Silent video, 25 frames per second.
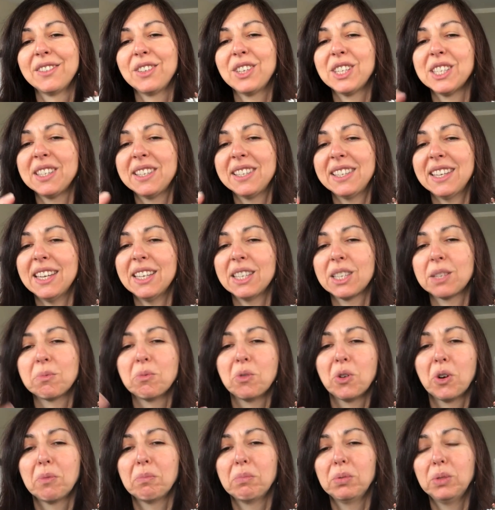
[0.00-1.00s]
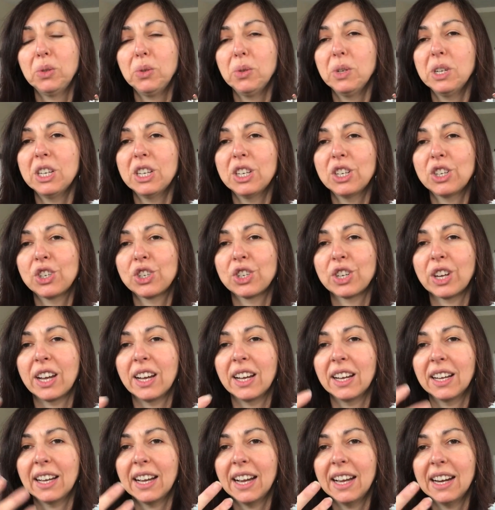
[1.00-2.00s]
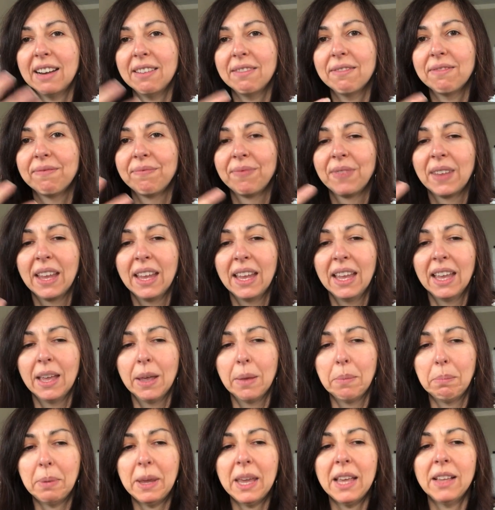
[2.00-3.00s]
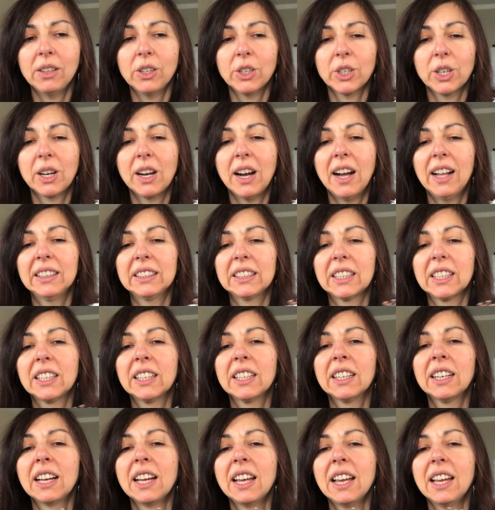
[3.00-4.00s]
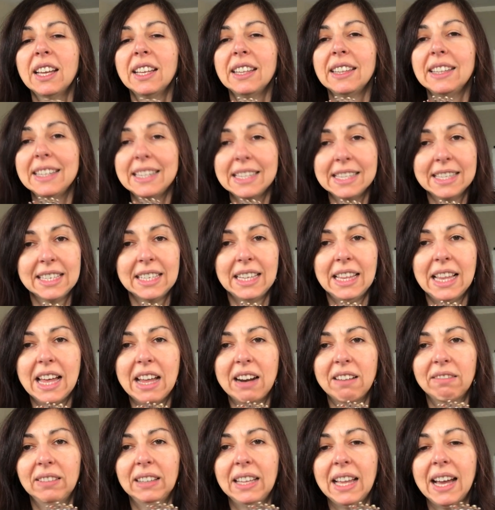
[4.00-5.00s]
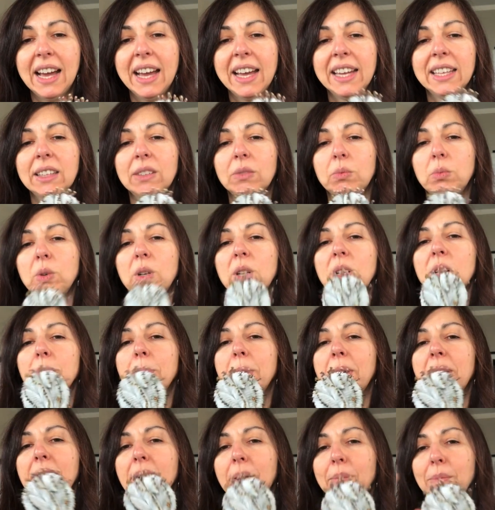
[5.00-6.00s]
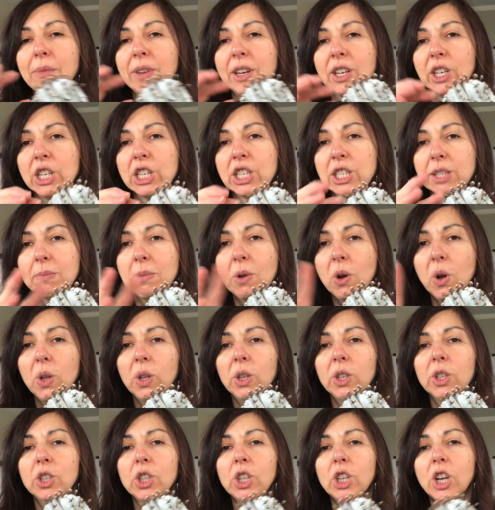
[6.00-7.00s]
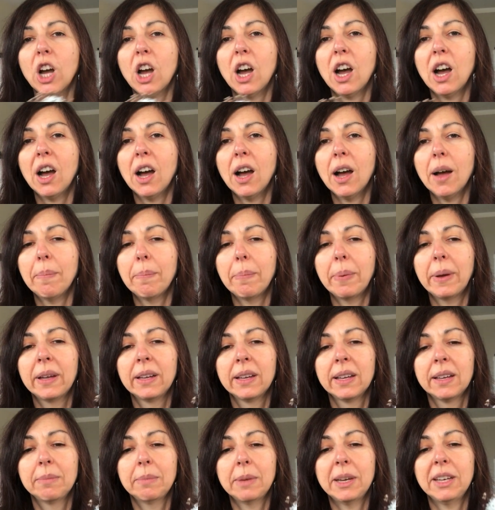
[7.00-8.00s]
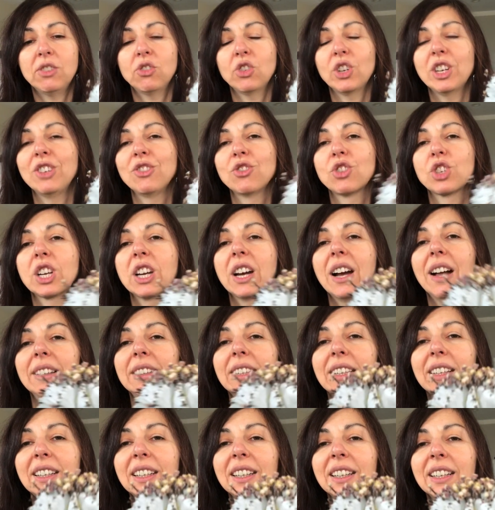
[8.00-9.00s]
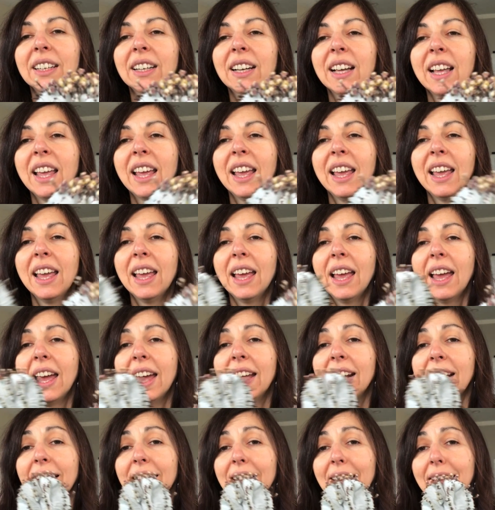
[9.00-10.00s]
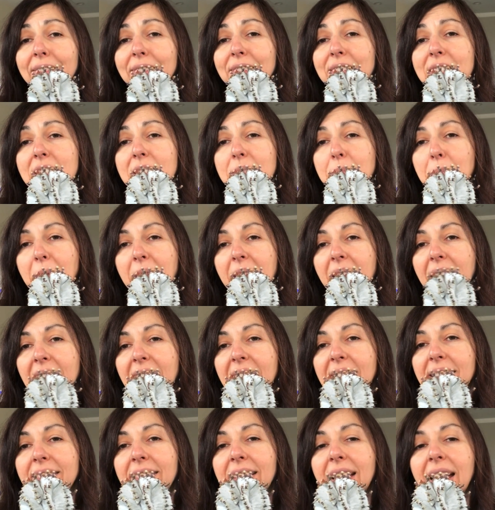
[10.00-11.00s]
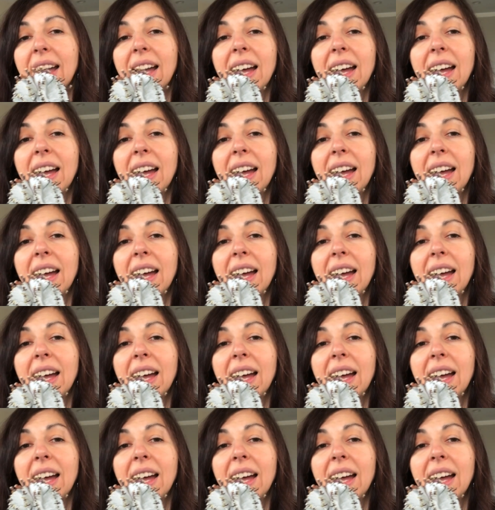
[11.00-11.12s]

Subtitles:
you can see it's more bluish, kind of paler color, needs a lot of light, will become very small on top, may change color. And I love this plant.